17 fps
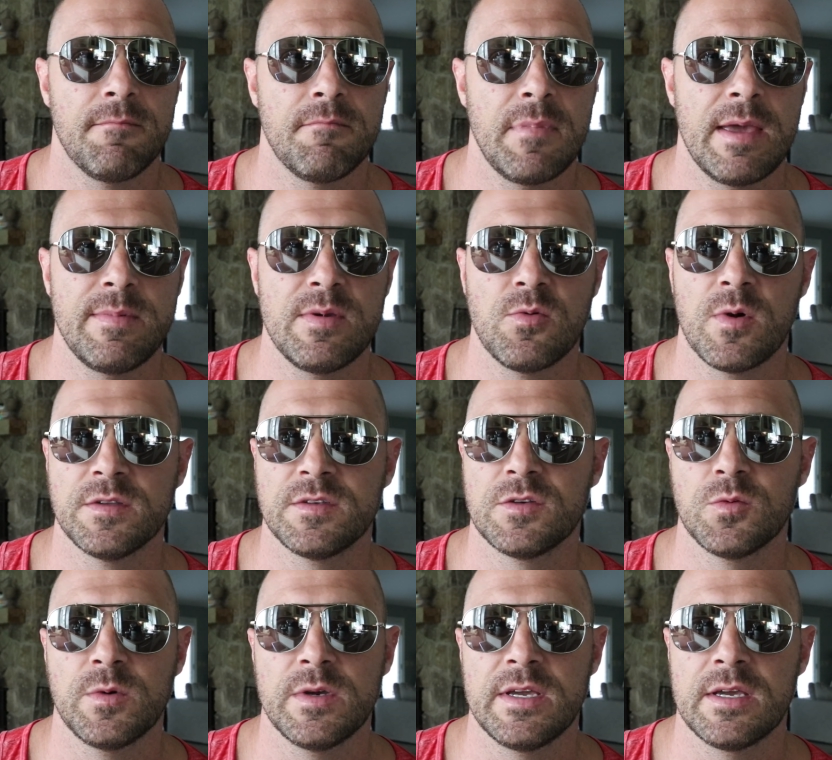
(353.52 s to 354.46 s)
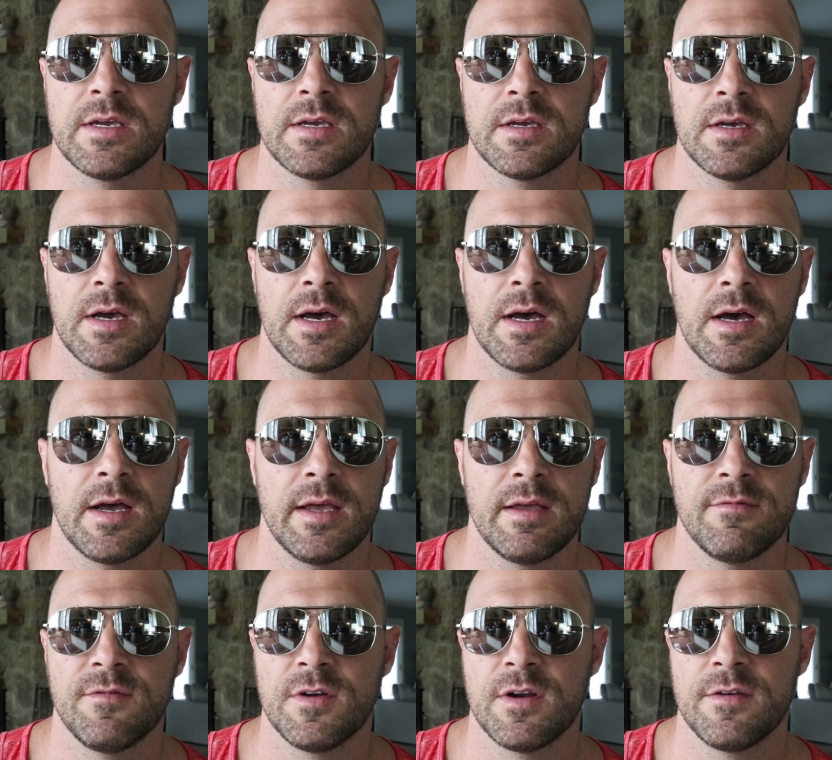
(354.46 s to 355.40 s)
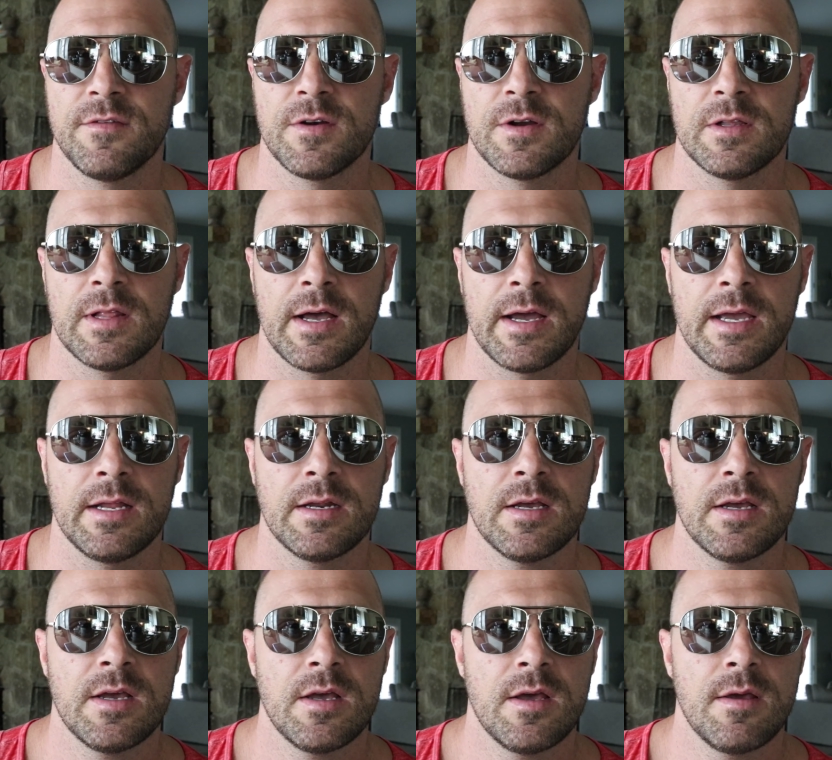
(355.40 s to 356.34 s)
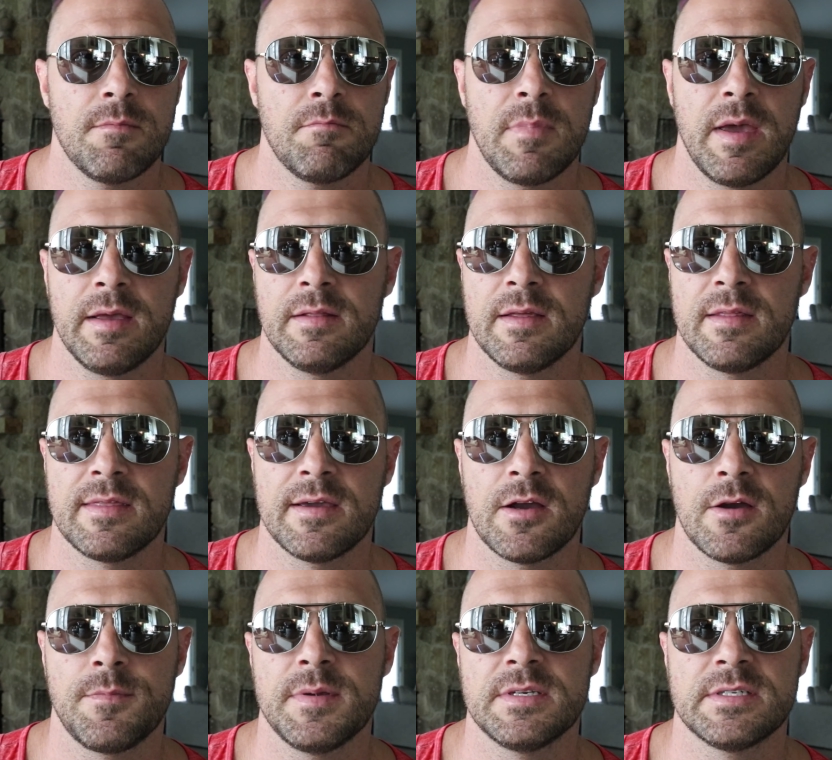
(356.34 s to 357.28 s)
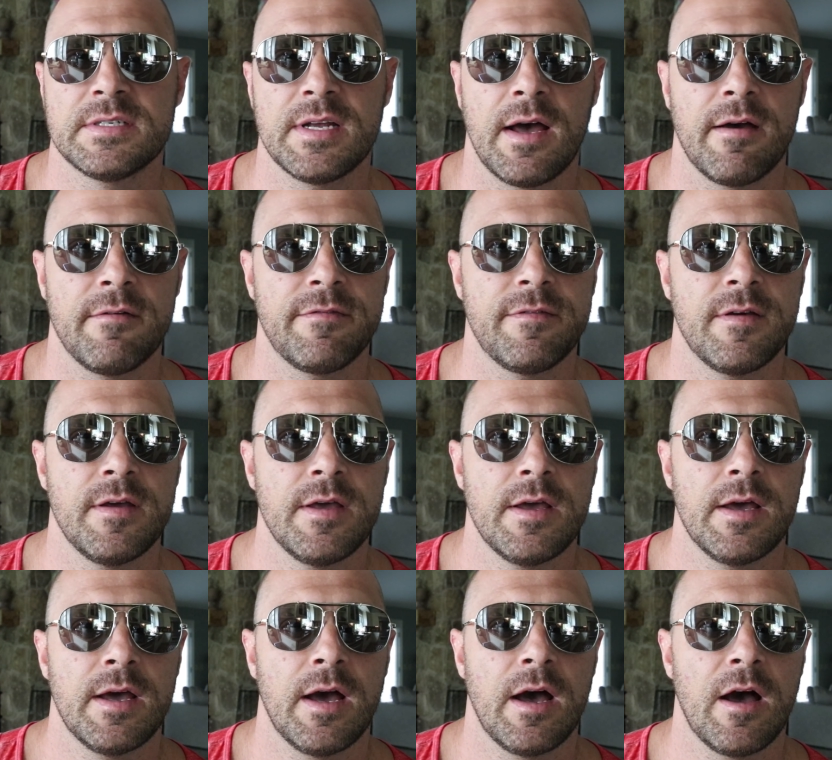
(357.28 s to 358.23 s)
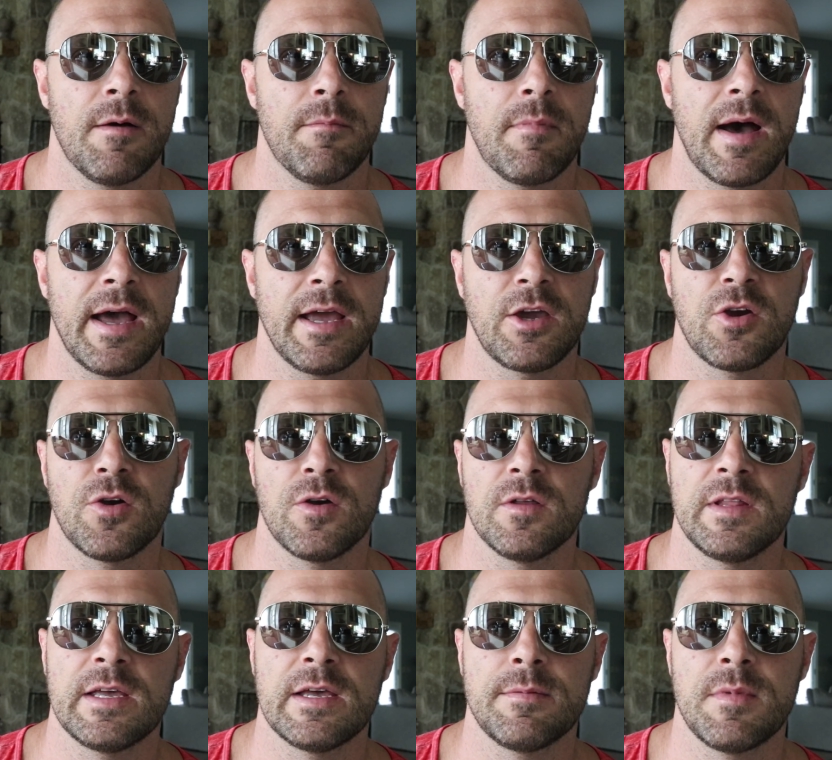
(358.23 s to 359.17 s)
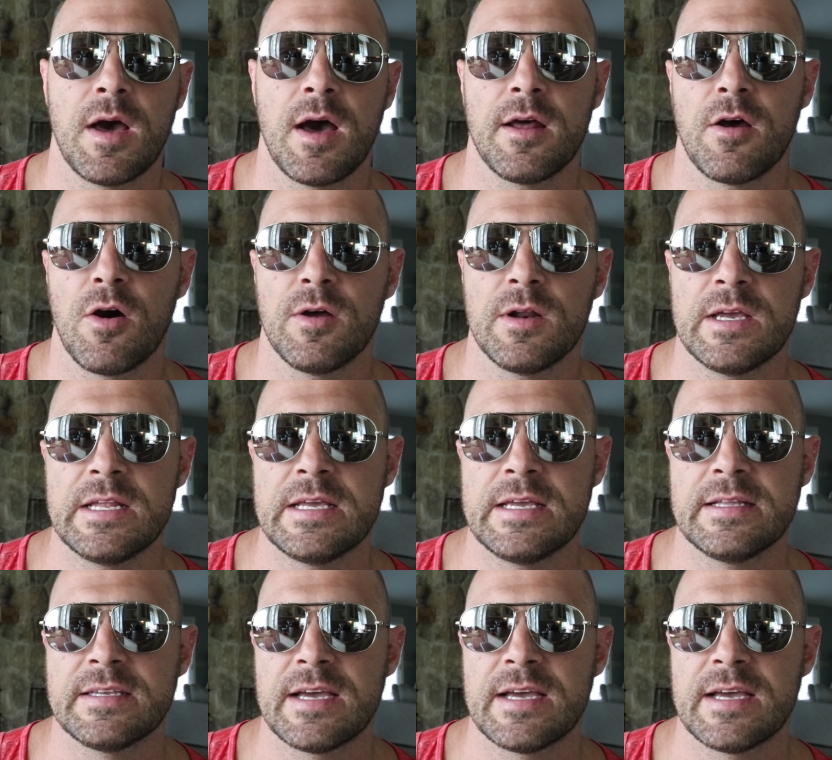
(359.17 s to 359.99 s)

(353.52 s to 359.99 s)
maybe once a week, and very, very light, mainly therapy stuff. I currently am not on any